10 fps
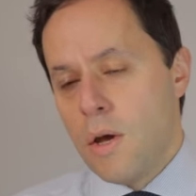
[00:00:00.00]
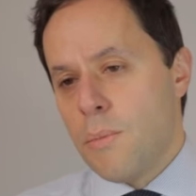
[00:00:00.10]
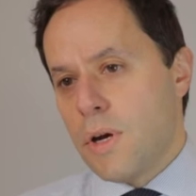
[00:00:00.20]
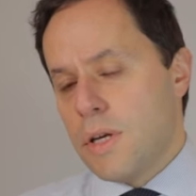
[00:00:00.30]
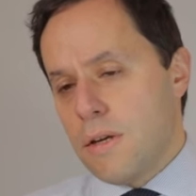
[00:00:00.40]

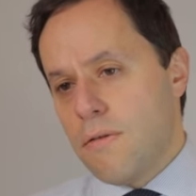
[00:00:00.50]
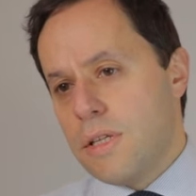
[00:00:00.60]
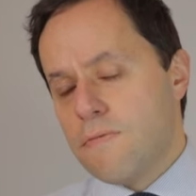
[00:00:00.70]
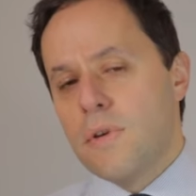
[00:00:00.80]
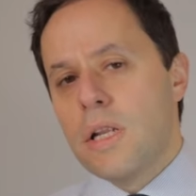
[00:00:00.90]
because there
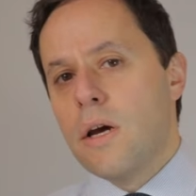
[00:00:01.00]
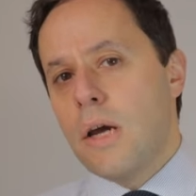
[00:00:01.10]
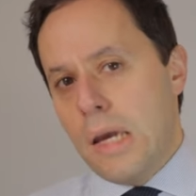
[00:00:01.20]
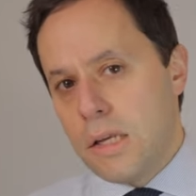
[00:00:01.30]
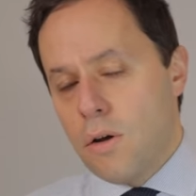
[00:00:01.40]
isn't really a
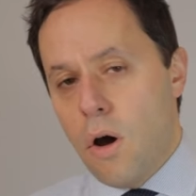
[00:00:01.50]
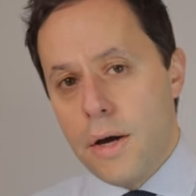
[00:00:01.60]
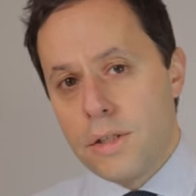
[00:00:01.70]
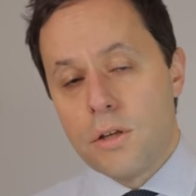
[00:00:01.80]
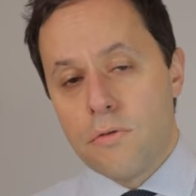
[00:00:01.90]

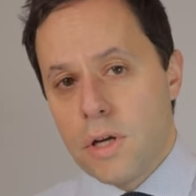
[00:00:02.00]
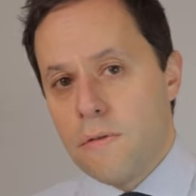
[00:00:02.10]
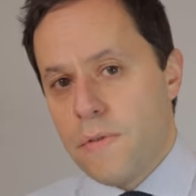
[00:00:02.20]
high degree of